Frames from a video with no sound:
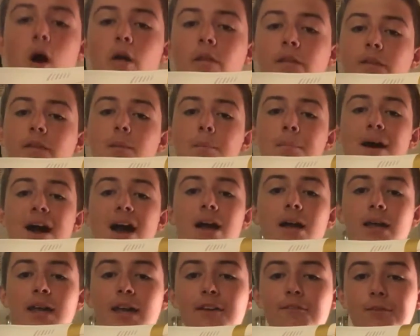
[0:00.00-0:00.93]
on the
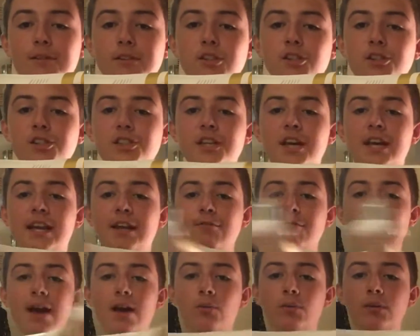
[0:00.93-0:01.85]
back, if we just turn it
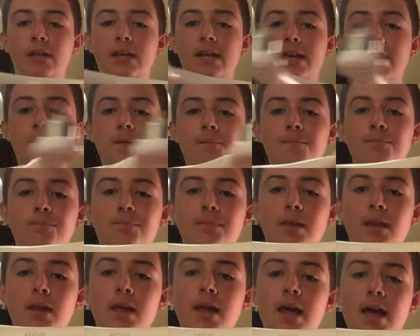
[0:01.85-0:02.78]
round here,
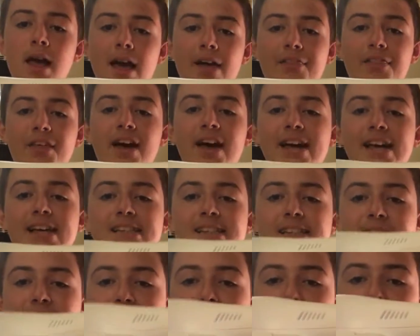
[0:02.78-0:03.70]
there is
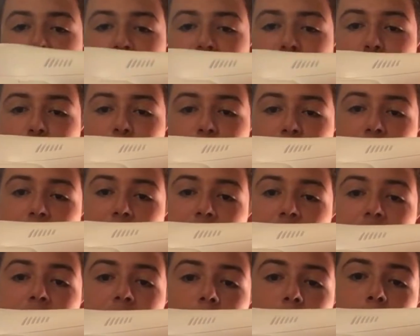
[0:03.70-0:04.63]
this little thing
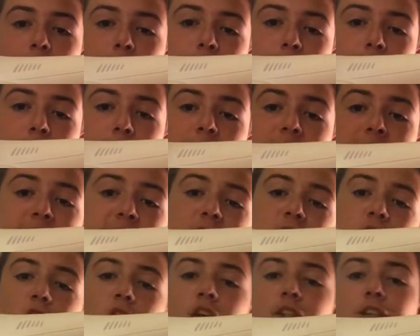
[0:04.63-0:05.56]
here. This is
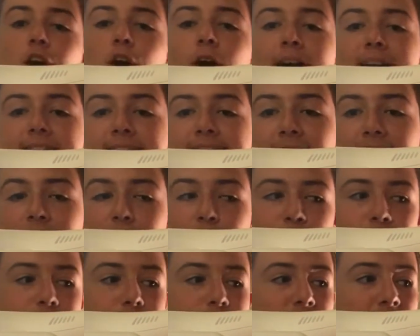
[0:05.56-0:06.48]
called your
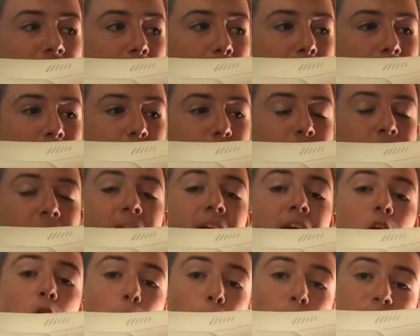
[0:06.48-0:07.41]
intelligent flight battery,
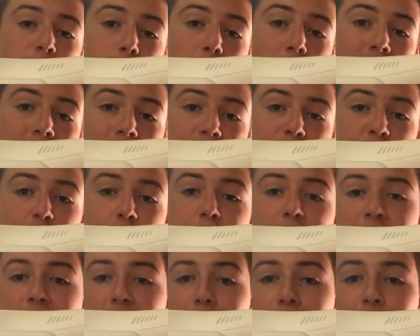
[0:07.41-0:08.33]
which we have some
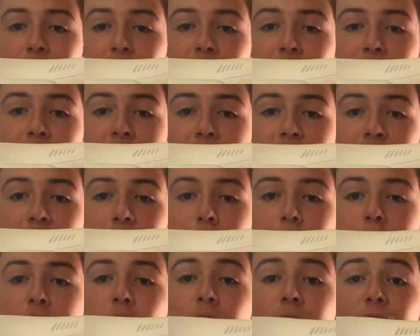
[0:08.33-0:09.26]
safety
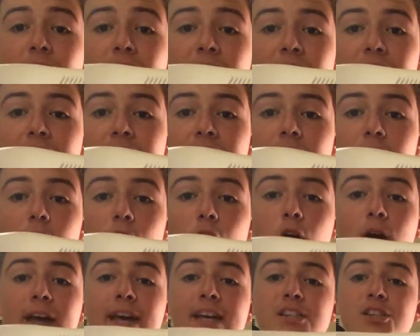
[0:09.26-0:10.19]
disclaimers on there.
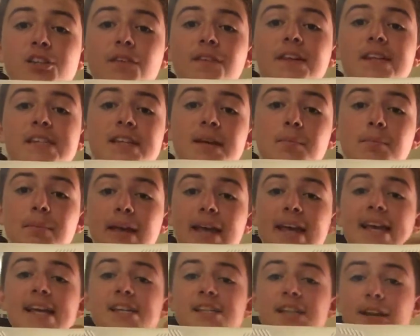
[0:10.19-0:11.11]
Okay, so this can be
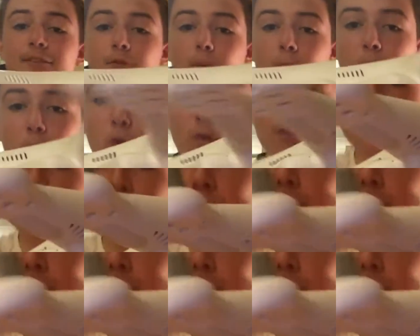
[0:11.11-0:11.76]
easily removed